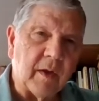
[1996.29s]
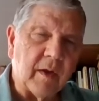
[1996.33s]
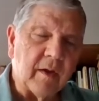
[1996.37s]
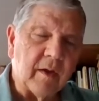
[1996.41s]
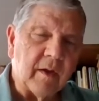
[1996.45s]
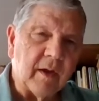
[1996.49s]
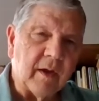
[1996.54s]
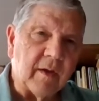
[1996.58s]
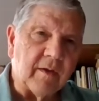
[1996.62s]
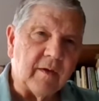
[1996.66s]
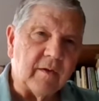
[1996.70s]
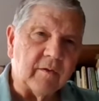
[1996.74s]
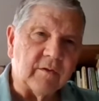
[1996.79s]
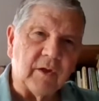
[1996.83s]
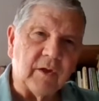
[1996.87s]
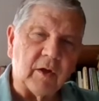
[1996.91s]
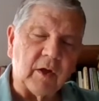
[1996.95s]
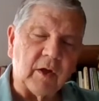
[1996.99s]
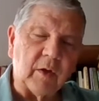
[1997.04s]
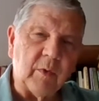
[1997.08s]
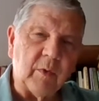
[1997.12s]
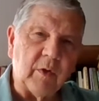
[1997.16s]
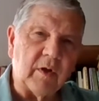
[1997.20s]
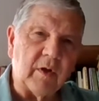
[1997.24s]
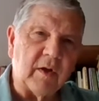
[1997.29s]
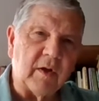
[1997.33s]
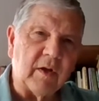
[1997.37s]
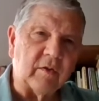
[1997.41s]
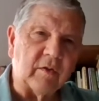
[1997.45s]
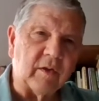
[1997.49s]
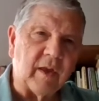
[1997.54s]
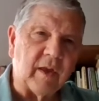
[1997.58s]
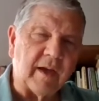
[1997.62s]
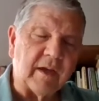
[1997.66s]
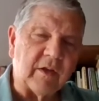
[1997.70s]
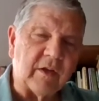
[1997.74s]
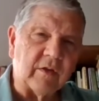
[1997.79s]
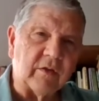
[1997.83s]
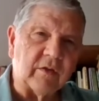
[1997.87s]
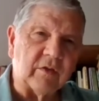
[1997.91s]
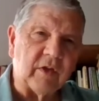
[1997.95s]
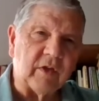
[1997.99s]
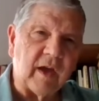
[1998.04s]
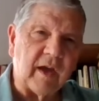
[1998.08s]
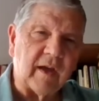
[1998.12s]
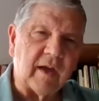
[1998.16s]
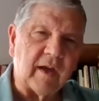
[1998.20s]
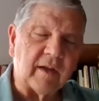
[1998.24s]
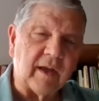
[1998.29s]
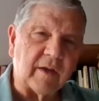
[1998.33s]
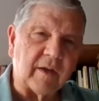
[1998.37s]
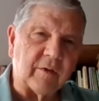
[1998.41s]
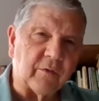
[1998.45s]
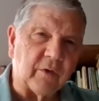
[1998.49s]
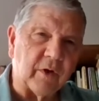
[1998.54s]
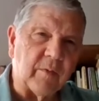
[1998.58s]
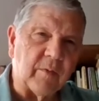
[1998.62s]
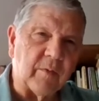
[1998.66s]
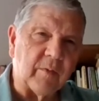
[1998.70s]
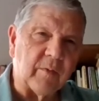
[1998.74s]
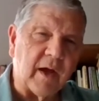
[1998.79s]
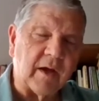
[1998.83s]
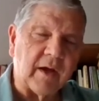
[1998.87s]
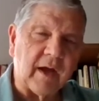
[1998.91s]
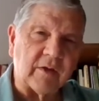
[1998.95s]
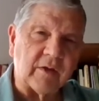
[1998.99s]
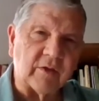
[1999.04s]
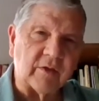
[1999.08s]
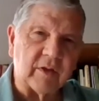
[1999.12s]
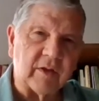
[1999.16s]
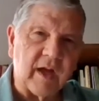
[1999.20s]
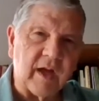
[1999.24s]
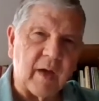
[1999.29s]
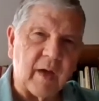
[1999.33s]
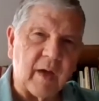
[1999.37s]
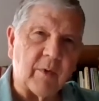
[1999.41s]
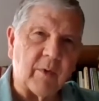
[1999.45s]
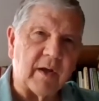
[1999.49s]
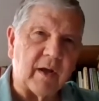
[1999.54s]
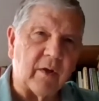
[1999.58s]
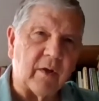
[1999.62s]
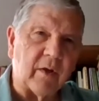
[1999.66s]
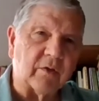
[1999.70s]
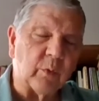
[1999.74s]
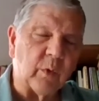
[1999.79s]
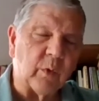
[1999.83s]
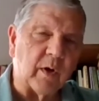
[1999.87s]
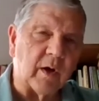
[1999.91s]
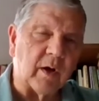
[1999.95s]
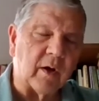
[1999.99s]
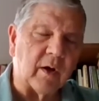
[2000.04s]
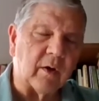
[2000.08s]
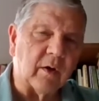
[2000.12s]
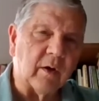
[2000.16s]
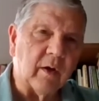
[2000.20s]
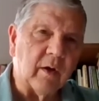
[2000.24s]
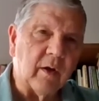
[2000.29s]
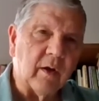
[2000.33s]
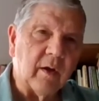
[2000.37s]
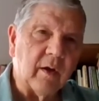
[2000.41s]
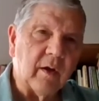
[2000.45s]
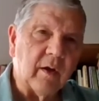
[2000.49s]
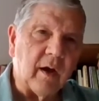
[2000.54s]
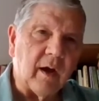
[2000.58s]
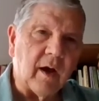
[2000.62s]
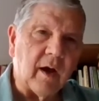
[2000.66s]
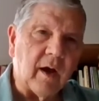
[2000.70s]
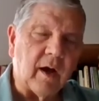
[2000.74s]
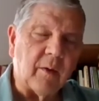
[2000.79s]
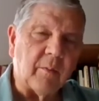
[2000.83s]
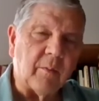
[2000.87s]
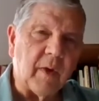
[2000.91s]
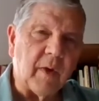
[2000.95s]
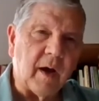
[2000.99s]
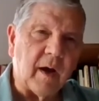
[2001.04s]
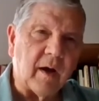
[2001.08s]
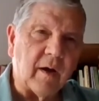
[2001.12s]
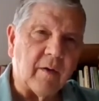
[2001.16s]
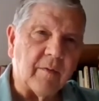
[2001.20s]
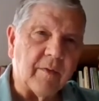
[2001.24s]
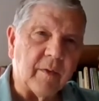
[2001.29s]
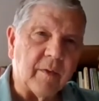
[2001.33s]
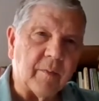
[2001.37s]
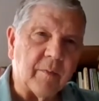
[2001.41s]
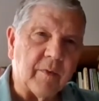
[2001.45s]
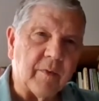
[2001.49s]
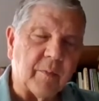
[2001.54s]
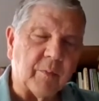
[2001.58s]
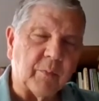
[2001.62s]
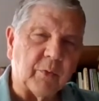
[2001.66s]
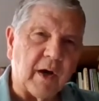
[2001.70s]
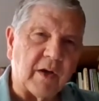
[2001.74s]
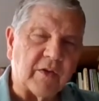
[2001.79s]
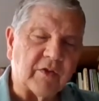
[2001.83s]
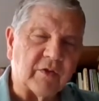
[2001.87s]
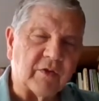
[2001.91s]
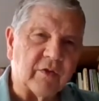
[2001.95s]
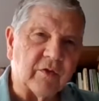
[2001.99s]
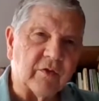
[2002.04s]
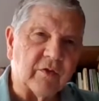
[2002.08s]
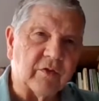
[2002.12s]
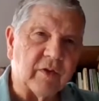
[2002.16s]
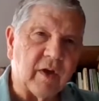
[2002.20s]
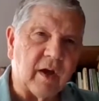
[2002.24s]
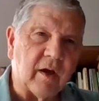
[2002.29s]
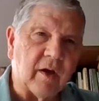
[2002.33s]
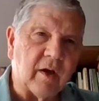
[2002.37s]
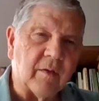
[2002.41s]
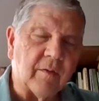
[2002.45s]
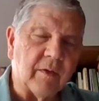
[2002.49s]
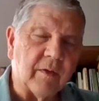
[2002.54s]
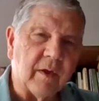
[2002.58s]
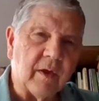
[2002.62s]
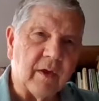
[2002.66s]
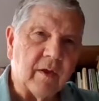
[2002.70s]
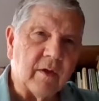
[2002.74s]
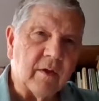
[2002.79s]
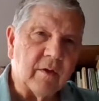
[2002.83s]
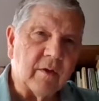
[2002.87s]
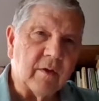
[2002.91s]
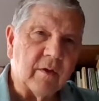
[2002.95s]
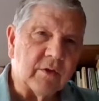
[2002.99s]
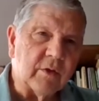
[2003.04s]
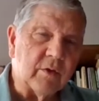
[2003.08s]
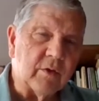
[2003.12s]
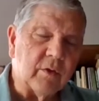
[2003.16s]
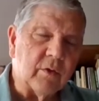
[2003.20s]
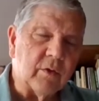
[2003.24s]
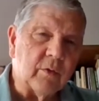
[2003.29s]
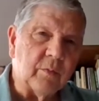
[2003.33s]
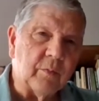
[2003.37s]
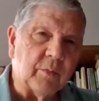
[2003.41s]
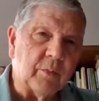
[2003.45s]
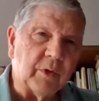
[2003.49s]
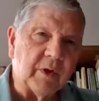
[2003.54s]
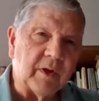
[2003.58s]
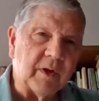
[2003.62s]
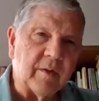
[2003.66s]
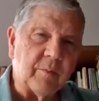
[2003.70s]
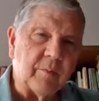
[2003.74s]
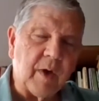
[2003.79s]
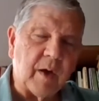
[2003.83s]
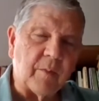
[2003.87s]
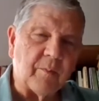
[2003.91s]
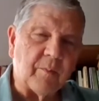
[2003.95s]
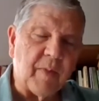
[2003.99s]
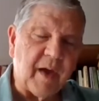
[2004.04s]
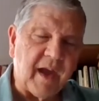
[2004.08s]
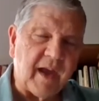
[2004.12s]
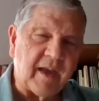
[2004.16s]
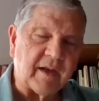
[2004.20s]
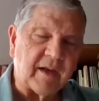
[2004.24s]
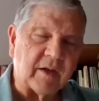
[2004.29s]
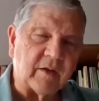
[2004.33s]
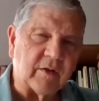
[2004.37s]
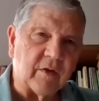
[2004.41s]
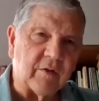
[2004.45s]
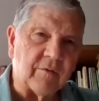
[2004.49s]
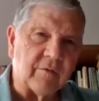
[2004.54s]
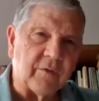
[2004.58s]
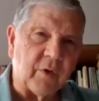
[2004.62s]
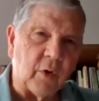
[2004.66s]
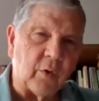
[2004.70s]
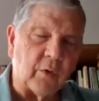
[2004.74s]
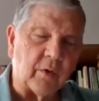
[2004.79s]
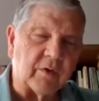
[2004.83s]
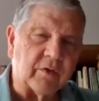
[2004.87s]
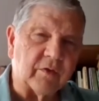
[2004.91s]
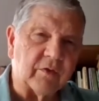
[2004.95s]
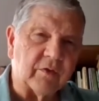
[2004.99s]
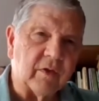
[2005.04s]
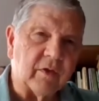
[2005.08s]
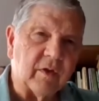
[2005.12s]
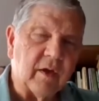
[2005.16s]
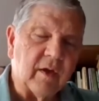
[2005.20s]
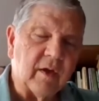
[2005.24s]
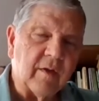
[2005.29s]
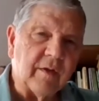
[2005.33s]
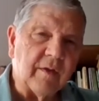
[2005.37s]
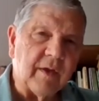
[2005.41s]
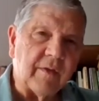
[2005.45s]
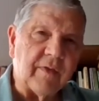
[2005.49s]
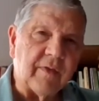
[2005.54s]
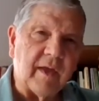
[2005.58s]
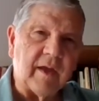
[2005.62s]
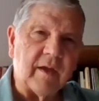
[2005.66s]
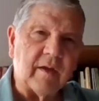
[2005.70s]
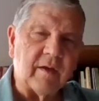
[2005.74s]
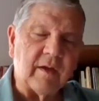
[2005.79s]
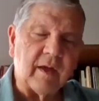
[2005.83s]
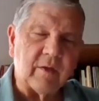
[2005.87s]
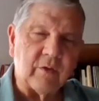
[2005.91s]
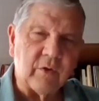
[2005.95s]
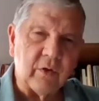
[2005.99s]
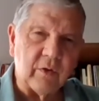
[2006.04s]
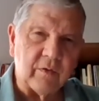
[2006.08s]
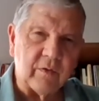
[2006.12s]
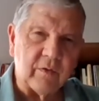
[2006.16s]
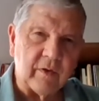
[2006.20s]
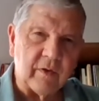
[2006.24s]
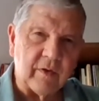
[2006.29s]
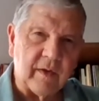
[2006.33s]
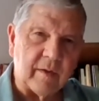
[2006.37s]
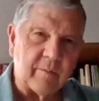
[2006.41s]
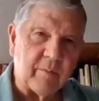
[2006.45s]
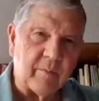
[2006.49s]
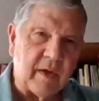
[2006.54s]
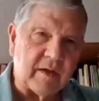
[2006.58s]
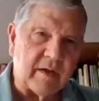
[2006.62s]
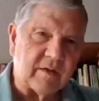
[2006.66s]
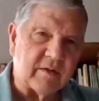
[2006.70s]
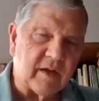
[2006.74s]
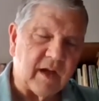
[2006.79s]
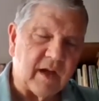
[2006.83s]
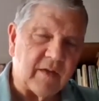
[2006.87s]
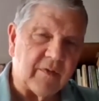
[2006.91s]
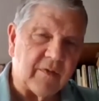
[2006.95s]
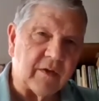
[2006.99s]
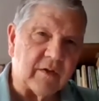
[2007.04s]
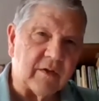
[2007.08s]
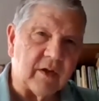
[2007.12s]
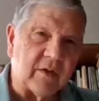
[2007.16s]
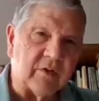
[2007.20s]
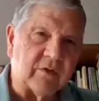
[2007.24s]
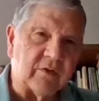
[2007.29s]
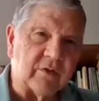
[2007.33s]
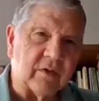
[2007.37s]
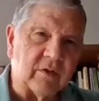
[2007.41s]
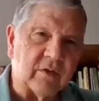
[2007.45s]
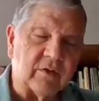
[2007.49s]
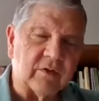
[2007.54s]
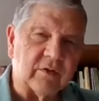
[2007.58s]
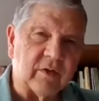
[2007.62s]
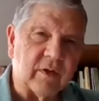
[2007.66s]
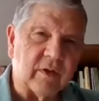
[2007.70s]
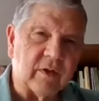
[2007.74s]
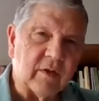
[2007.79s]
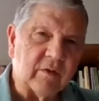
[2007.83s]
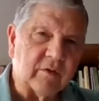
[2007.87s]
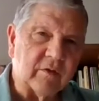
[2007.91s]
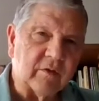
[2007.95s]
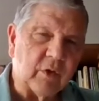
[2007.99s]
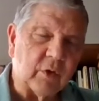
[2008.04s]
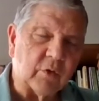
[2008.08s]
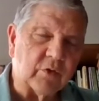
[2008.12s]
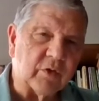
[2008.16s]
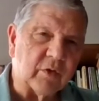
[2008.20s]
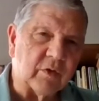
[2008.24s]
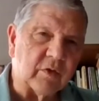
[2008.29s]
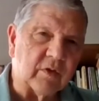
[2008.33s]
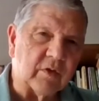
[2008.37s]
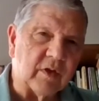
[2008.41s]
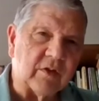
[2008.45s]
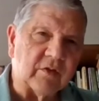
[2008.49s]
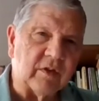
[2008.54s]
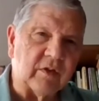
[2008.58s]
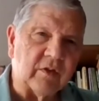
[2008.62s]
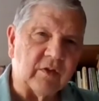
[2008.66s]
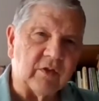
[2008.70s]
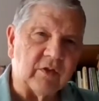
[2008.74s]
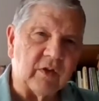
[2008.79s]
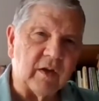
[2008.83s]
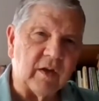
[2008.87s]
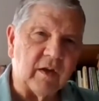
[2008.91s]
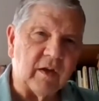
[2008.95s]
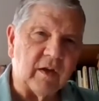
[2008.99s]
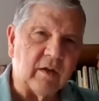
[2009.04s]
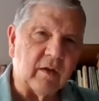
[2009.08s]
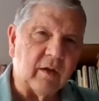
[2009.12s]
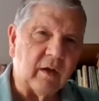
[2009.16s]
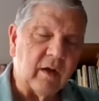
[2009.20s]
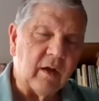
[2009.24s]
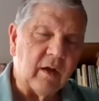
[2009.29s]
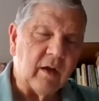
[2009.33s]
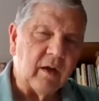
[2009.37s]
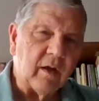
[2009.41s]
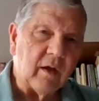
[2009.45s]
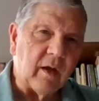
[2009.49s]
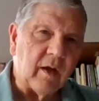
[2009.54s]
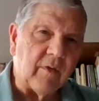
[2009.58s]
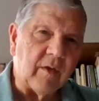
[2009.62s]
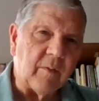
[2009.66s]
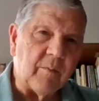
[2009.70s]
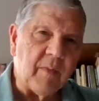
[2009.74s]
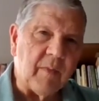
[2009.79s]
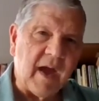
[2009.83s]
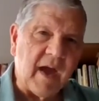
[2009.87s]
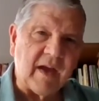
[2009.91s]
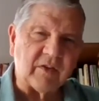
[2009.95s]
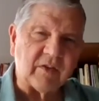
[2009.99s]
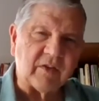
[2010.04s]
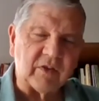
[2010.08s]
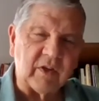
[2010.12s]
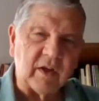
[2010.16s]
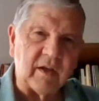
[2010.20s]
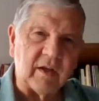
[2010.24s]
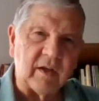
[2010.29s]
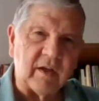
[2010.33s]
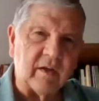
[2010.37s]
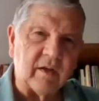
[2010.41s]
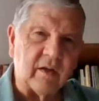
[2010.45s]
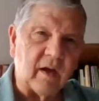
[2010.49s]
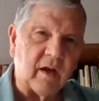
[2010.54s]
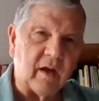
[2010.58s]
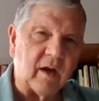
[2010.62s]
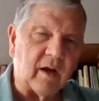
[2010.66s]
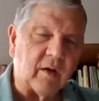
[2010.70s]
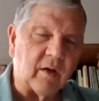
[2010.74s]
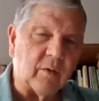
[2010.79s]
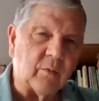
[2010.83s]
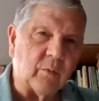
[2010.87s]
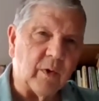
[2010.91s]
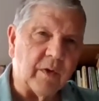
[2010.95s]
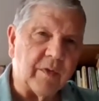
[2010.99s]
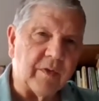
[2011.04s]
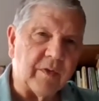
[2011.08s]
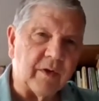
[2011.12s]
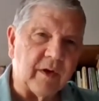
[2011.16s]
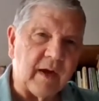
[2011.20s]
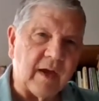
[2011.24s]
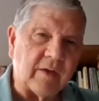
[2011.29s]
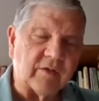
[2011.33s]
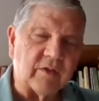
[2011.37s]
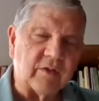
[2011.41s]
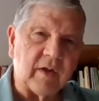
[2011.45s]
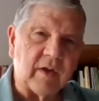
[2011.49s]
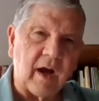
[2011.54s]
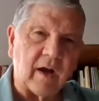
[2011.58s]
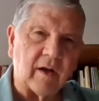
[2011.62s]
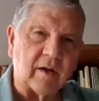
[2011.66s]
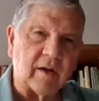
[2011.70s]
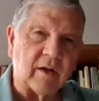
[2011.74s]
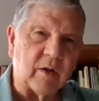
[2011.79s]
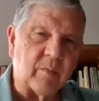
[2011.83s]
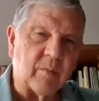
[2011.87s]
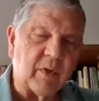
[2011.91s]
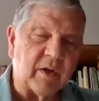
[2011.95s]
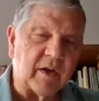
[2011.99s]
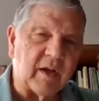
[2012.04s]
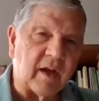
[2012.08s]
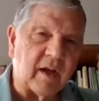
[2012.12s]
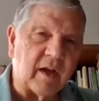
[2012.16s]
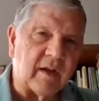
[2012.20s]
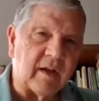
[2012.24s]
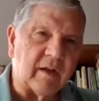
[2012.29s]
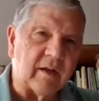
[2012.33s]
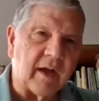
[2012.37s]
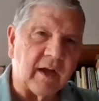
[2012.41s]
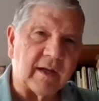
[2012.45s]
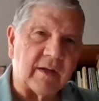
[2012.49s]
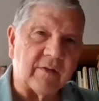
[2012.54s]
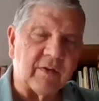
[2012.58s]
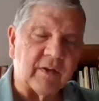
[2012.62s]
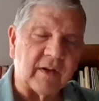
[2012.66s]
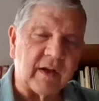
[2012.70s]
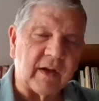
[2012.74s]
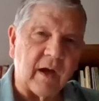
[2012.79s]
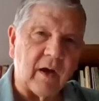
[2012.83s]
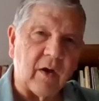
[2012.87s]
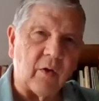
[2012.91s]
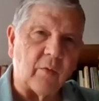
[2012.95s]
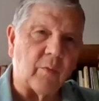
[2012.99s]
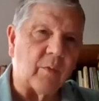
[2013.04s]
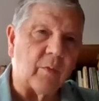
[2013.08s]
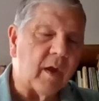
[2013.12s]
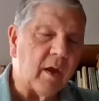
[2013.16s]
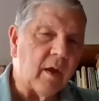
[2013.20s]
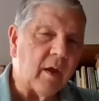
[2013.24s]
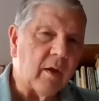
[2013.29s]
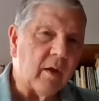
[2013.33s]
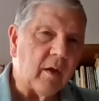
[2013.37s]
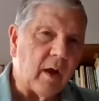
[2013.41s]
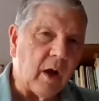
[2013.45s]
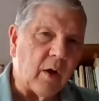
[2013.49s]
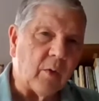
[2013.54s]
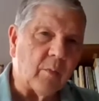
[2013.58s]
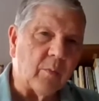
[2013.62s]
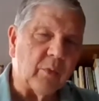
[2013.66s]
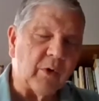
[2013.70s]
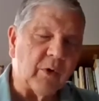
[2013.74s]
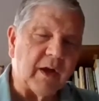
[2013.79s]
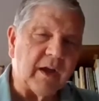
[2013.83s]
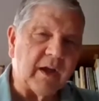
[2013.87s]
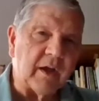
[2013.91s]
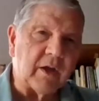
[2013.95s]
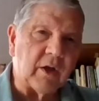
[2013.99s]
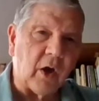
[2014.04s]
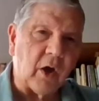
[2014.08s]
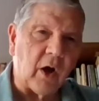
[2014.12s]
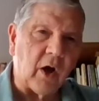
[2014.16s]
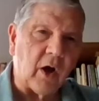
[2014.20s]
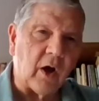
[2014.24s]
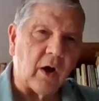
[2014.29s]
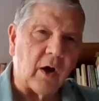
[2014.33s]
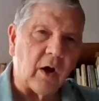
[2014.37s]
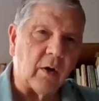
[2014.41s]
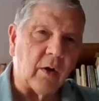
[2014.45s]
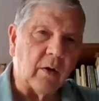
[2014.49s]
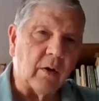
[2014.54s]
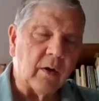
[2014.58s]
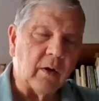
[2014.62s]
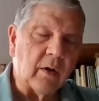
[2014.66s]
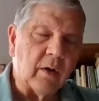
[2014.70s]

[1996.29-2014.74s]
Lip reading: in these little communities, like you say, like Fremont, Escanaba, and elsewhere, are the pressures to bring a panic to folks, that they maintain the distance, social distancing, and the masking when there hasn't hardly been any kind of an outbreak at all,